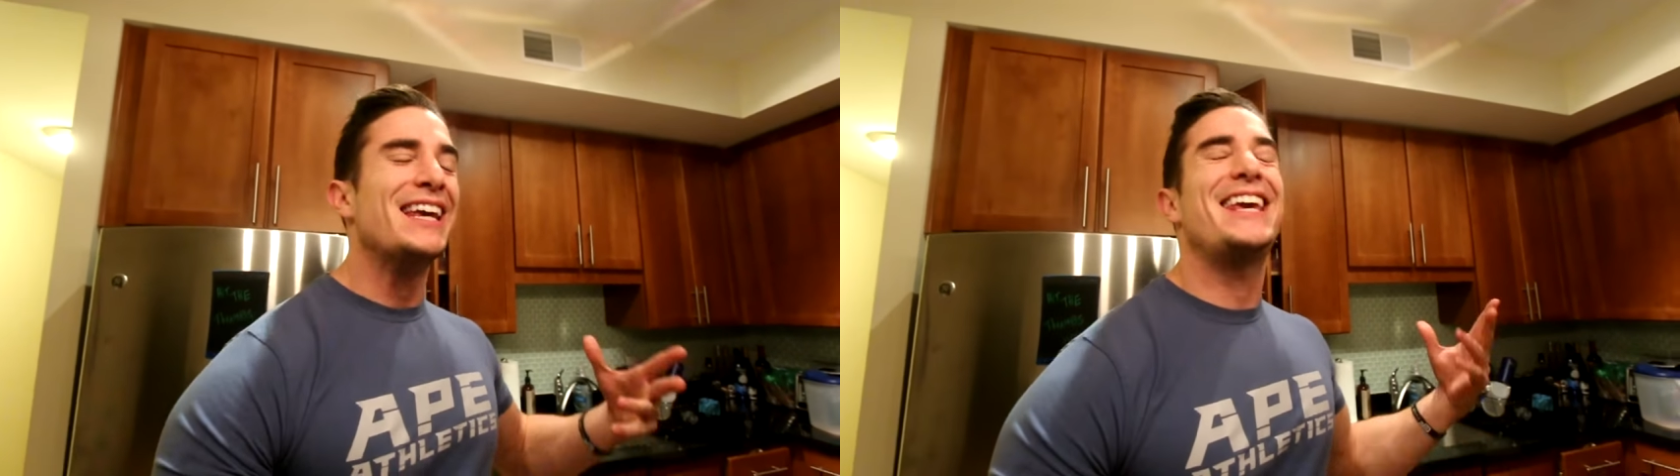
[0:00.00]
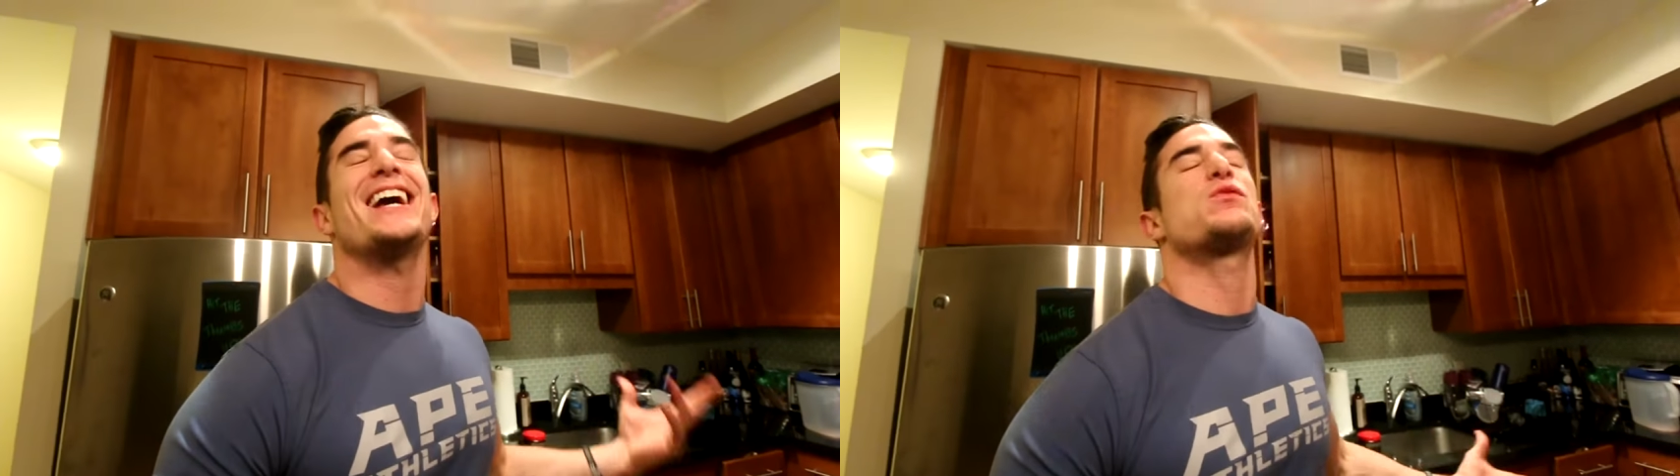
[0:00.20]

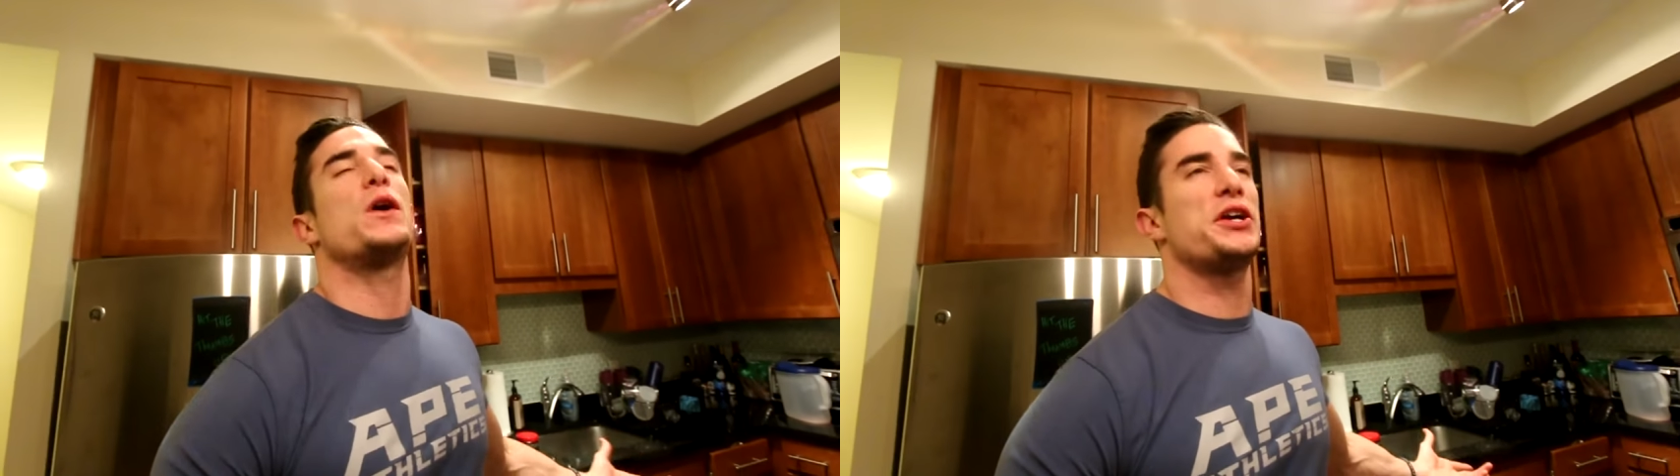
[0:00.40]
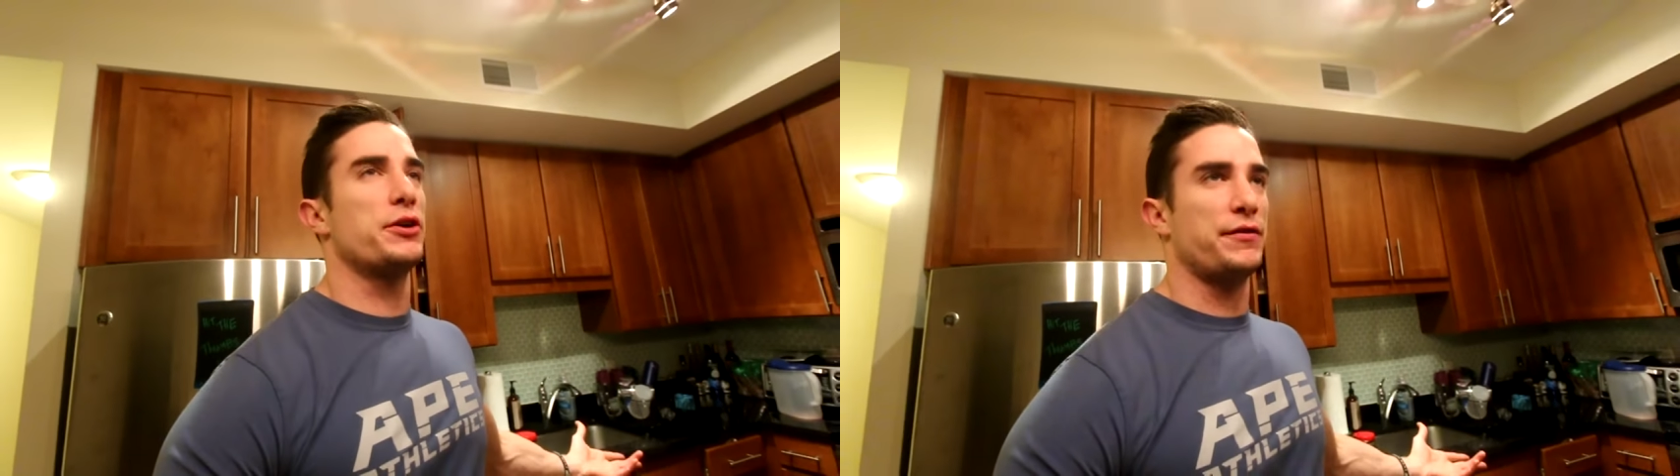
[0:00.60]
guess
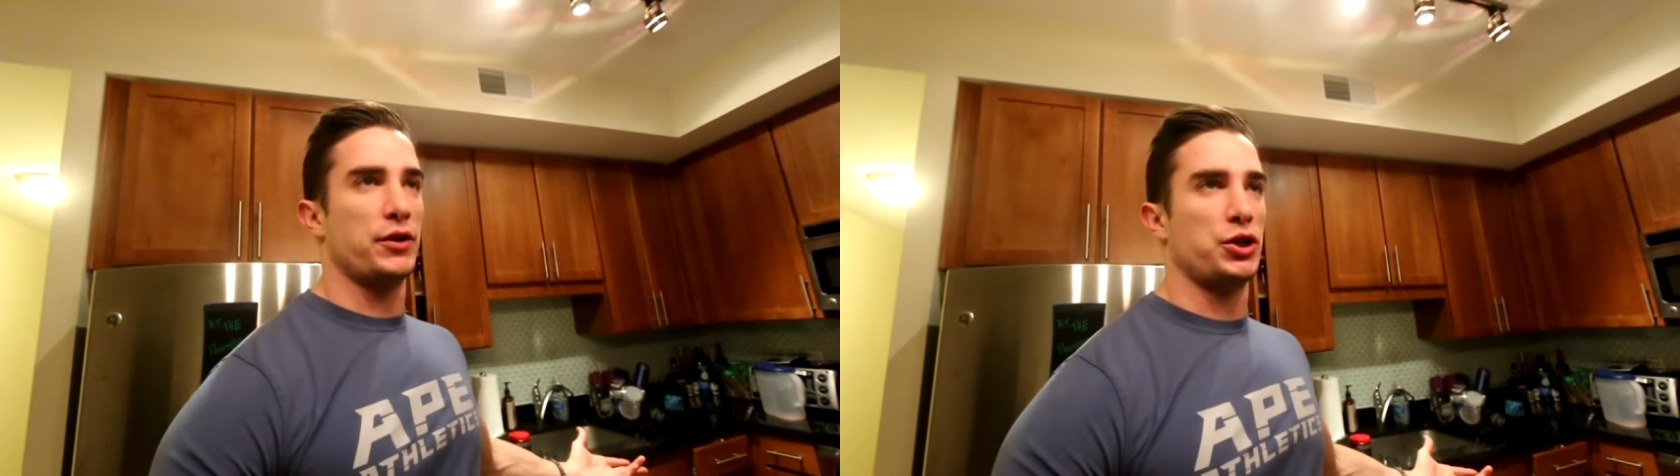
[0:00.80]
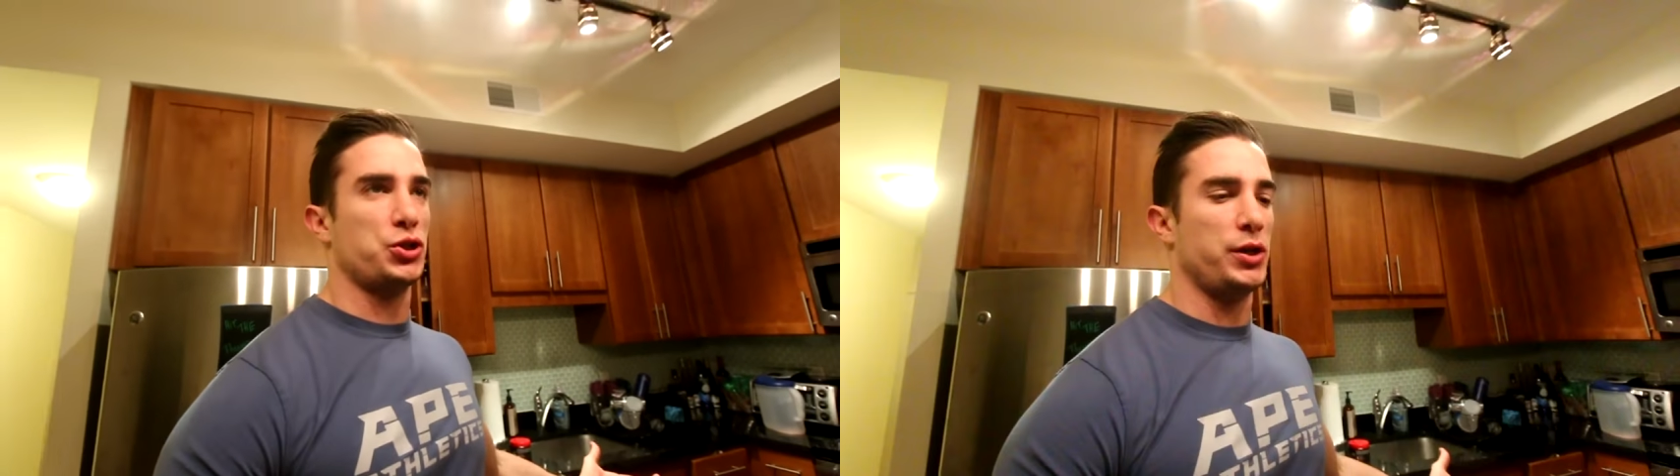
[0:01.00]
what? You're in
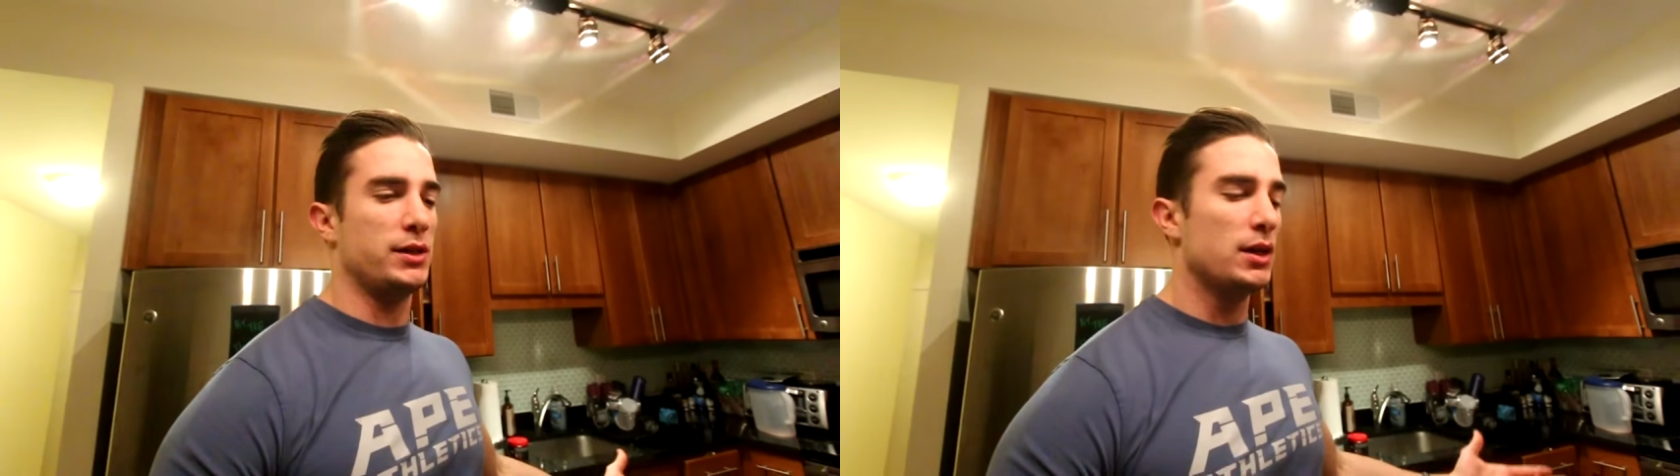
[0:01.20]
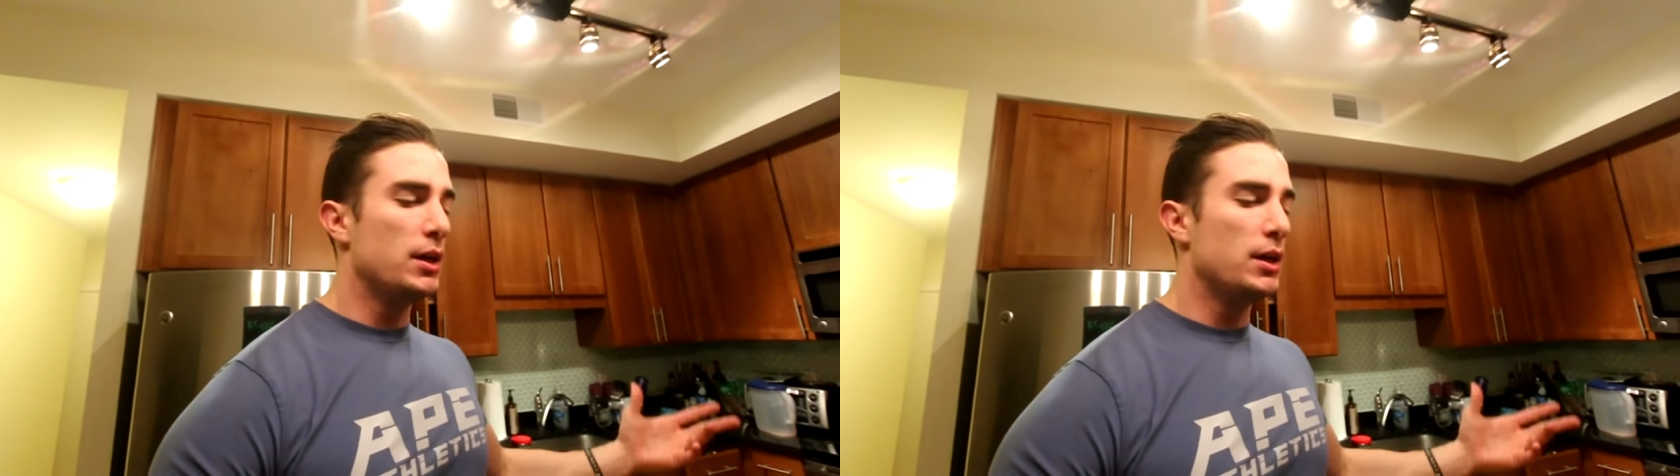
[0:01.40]
for a treat